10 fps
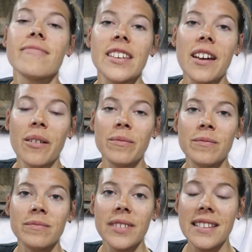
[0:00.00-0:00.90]
yeah,
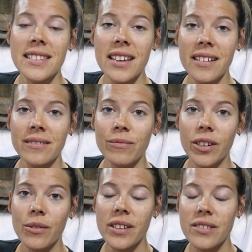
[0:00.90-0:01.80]
that's it.
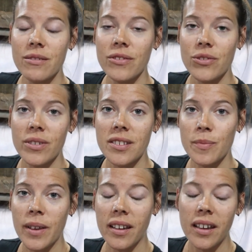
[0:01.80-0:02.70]
We're going to enjoy these
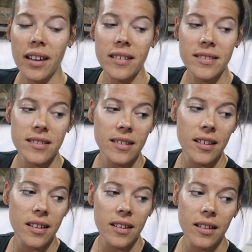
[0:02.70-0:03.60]
pancakes,
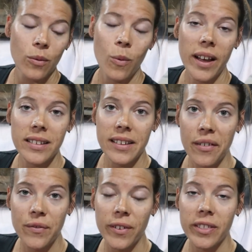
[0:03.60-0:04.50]
wind
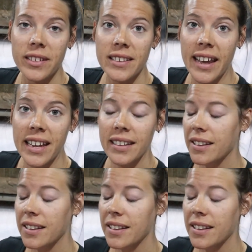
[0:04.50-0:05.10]
down for the night.